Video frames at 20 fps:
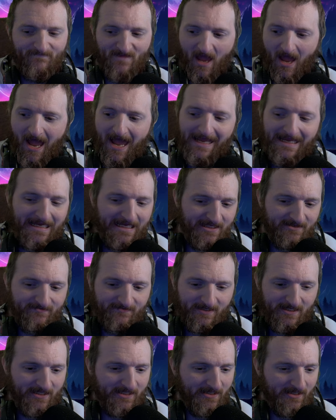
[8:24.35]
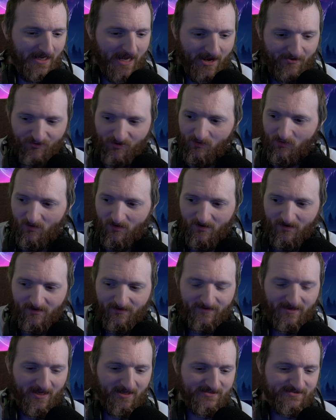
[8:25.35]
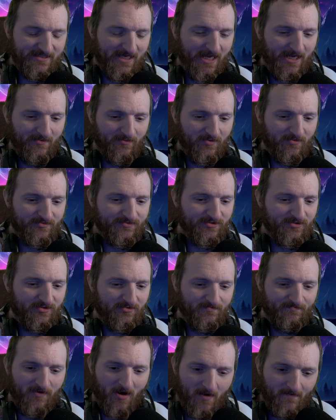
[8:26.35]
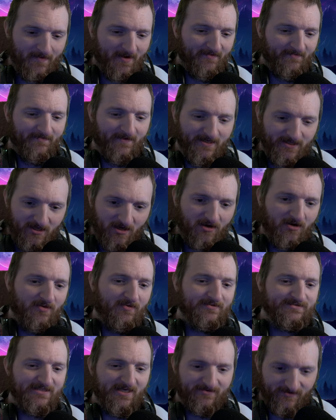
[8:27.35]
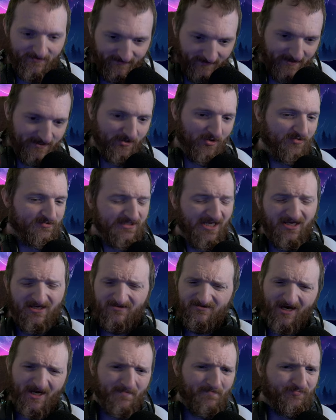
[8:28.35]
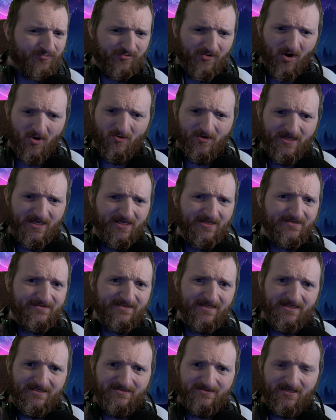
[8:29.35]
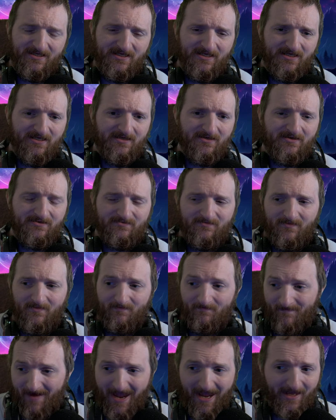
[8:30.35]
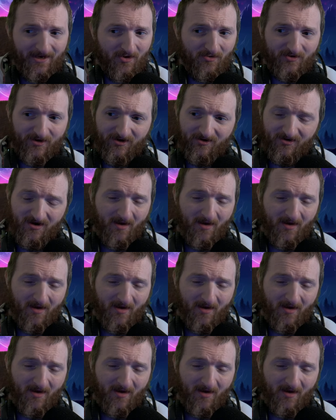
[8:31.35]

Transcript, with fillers: I envy everyone that's able to pump up videos at the videos like Brodie and DT and Matt over there.